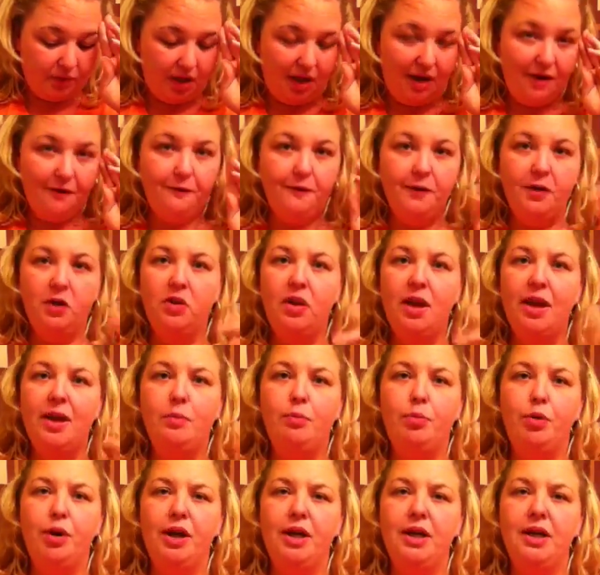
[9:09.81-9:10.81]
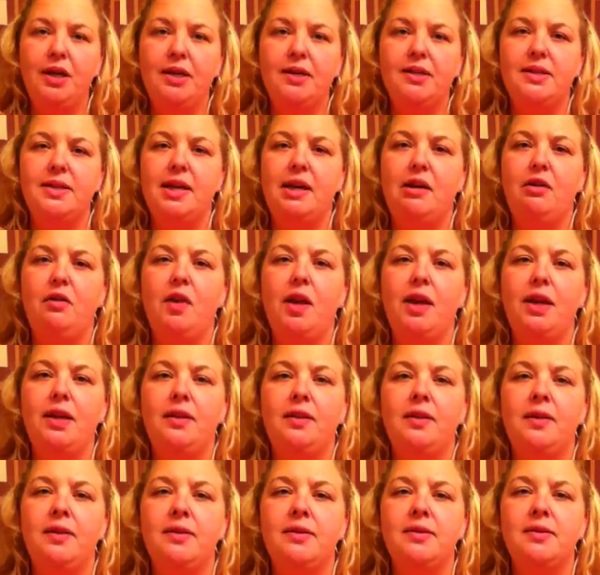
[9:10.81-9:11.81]
I feel like breaking it down like
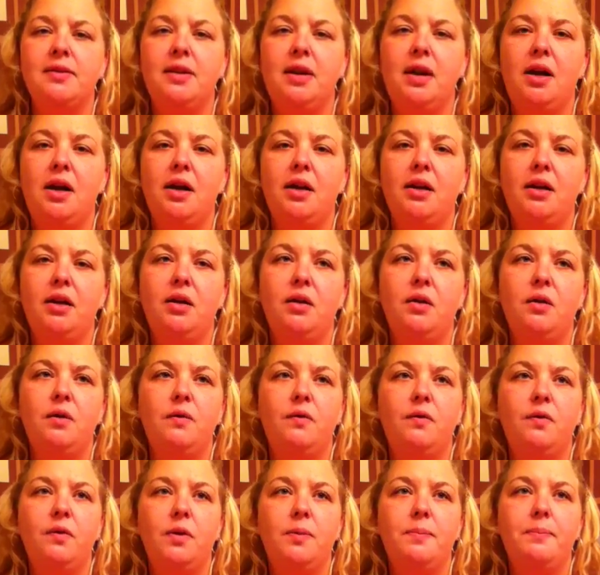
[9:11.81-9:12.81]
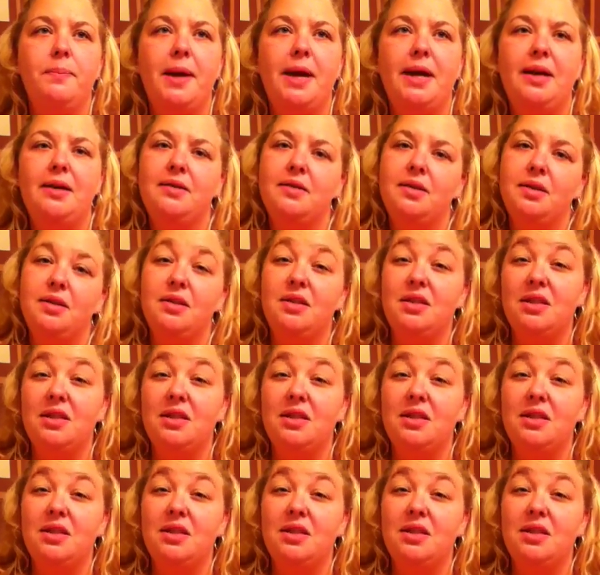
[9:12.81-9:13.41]
this kind of makes it